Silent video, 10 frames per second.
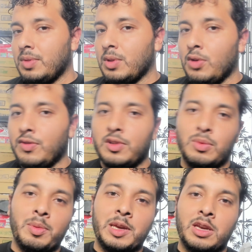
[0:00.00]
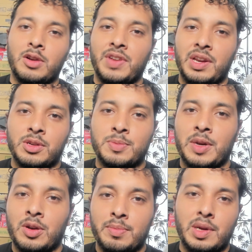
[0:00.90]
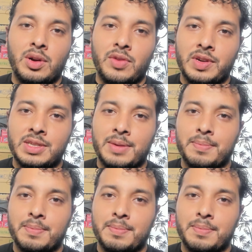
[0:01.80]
Hopefully we're making our videos better and better every time.